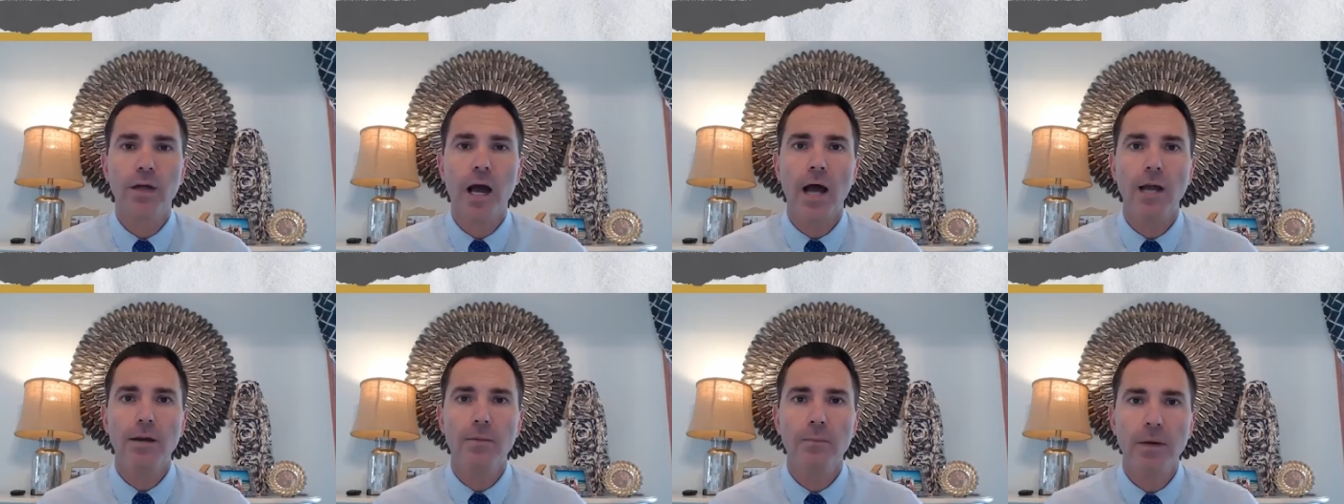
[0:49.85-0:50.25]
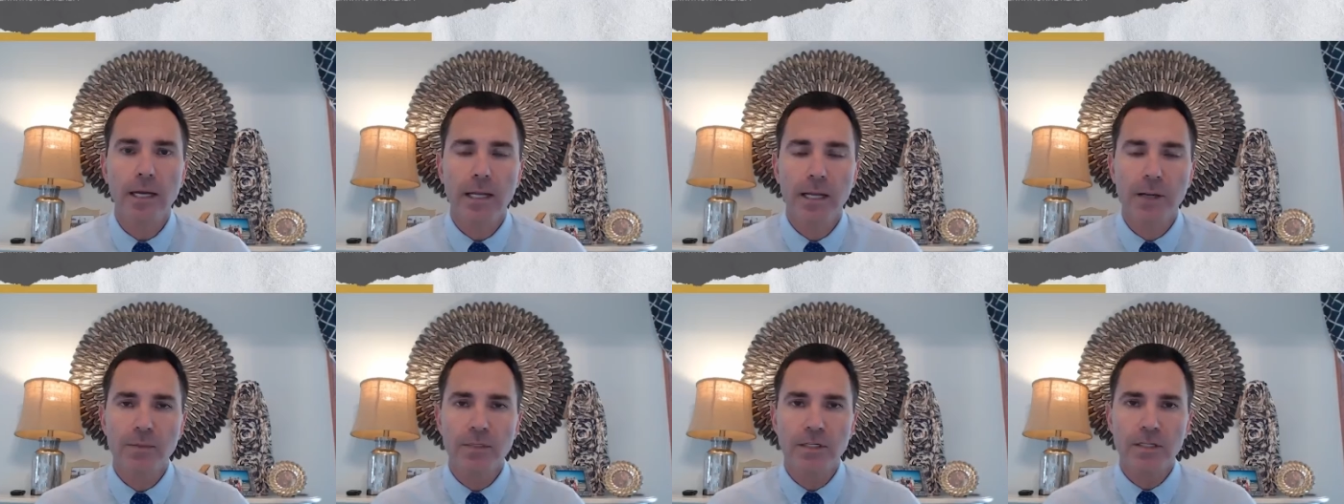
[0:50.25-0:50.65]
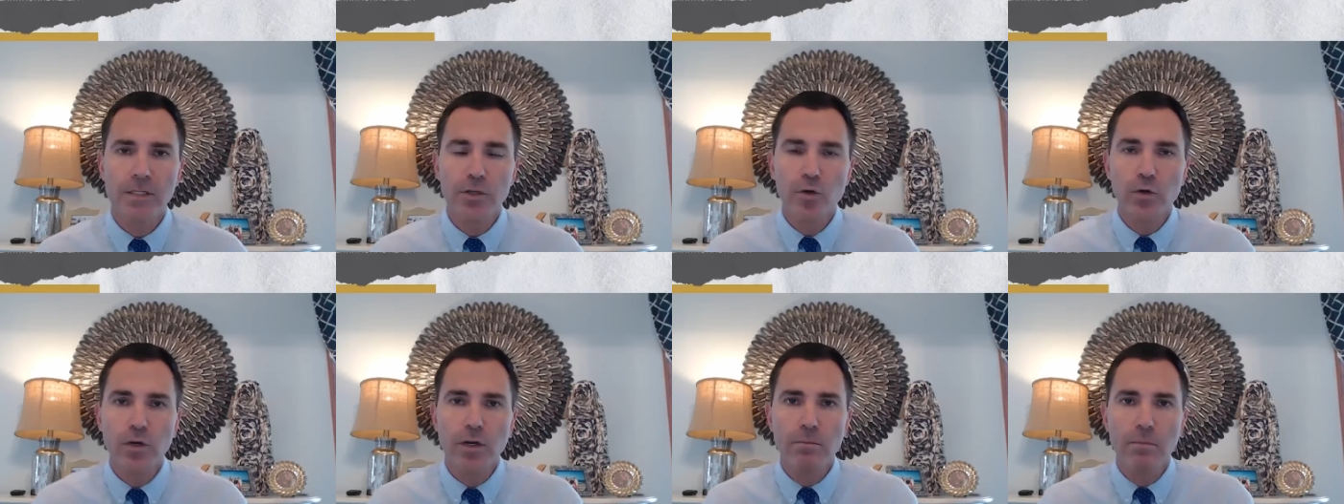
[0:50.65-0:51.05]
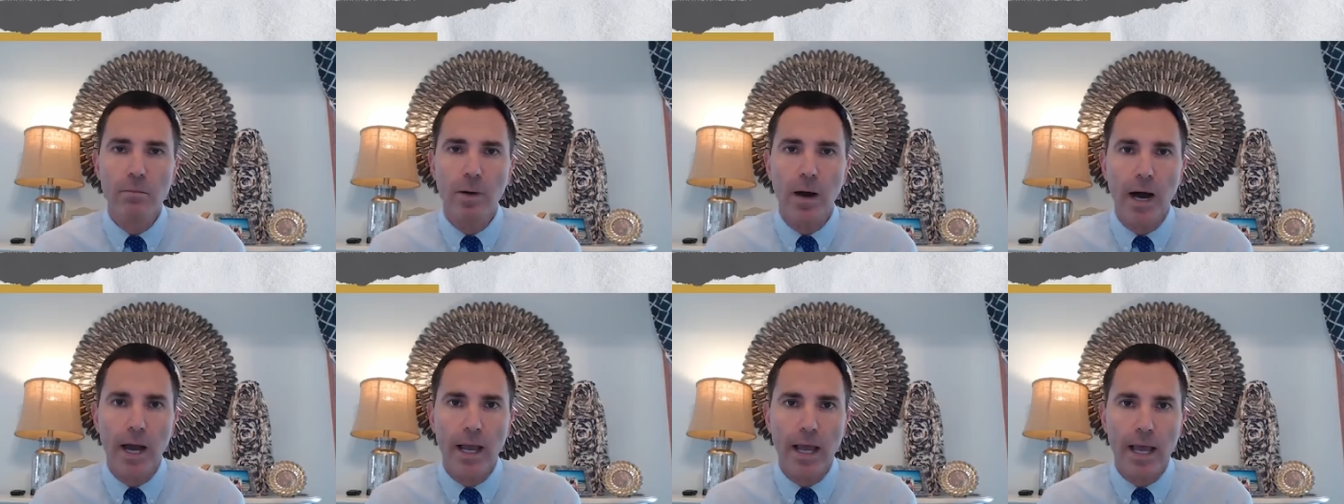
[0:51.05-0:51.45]
condominiums is you can
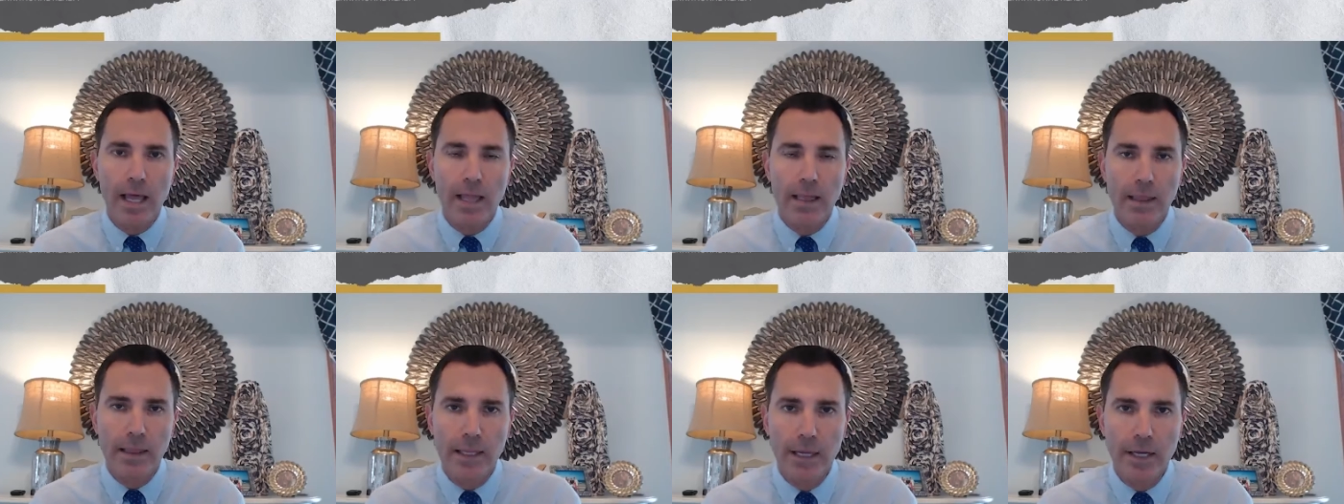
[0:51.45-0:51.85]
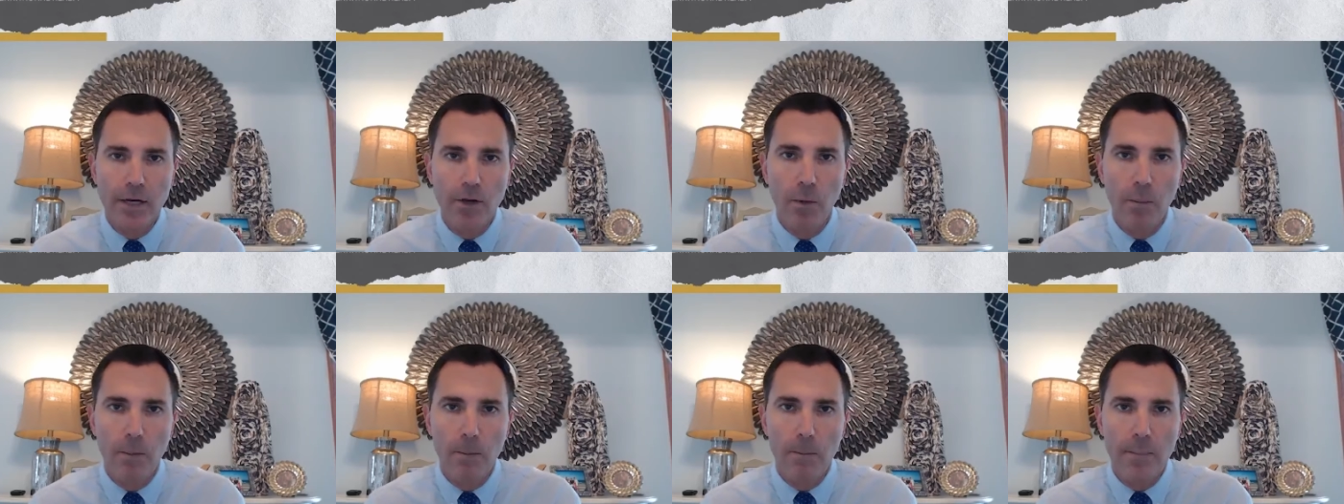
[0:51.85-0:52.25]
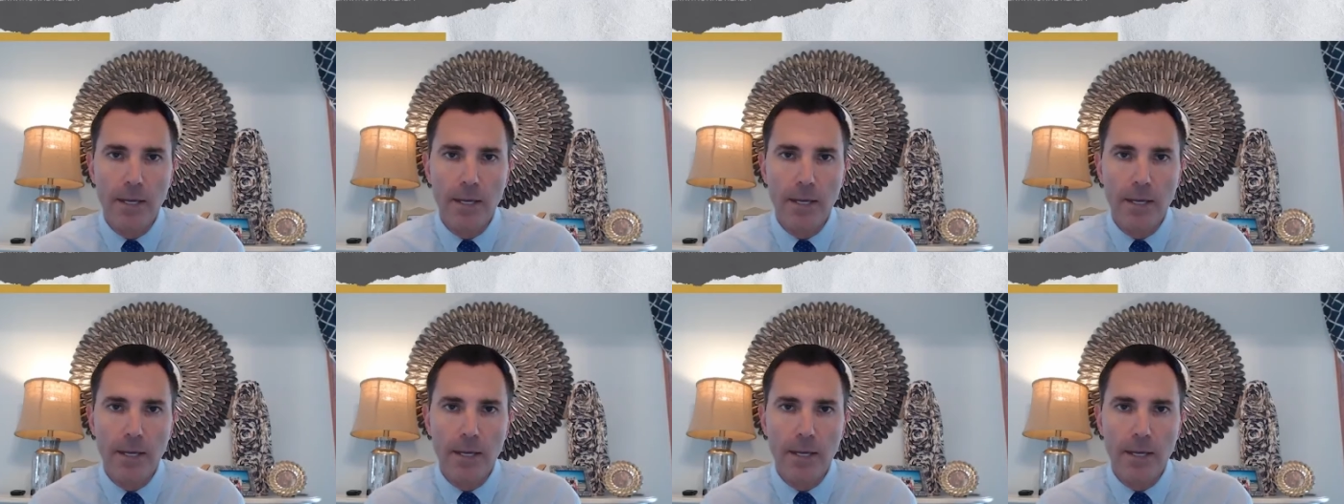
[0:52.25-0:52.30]
buy a little